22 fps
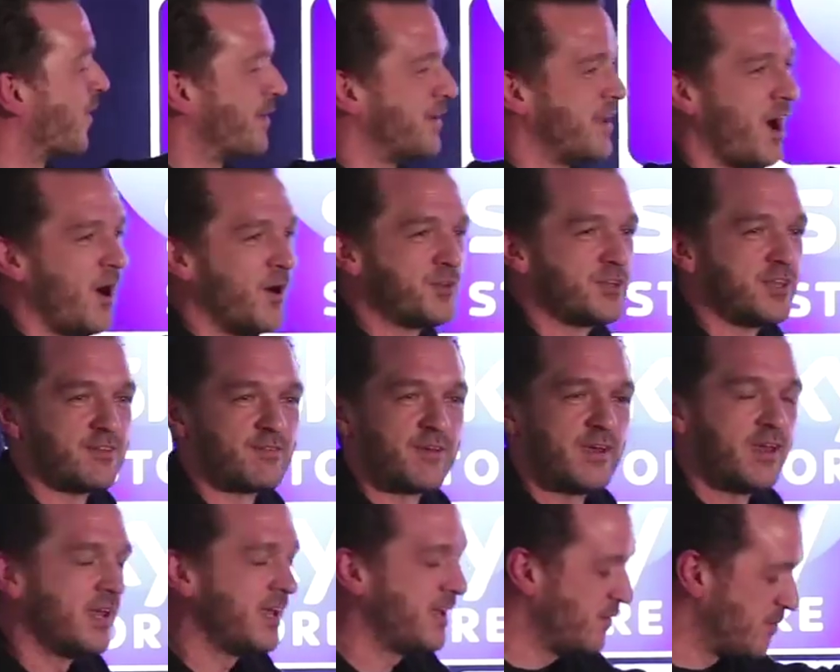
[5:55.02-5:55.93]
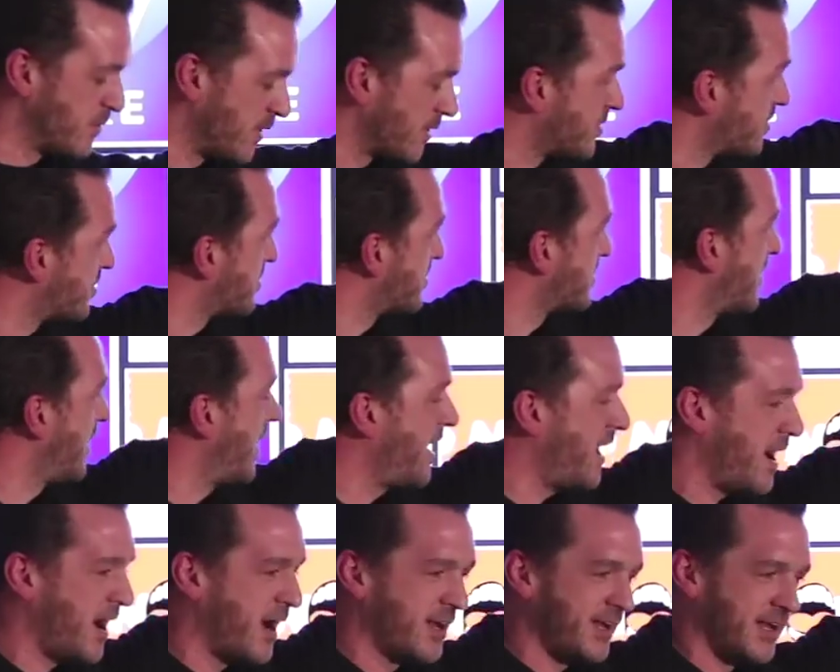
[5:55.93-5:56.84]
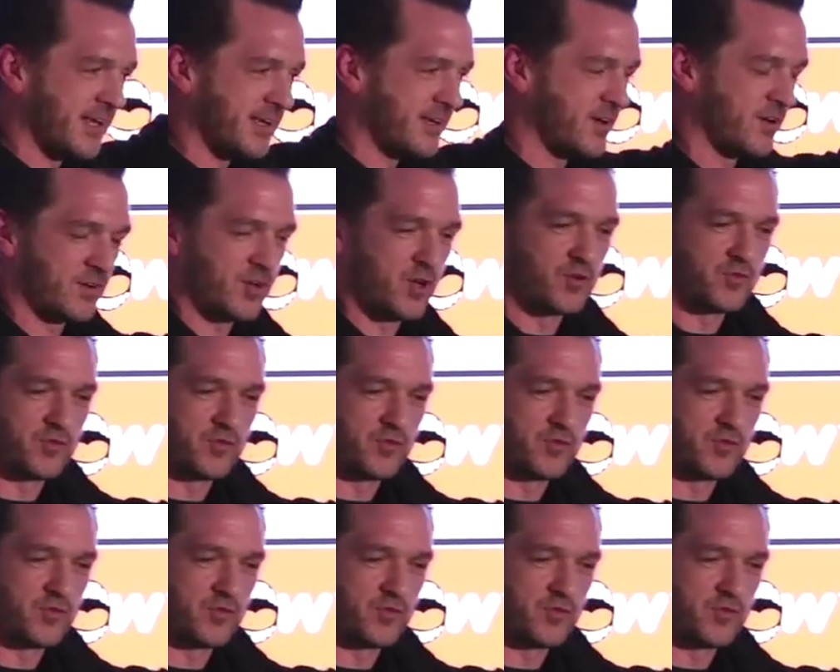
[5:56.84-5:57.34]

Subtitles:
got Now TV, we've got Sky, like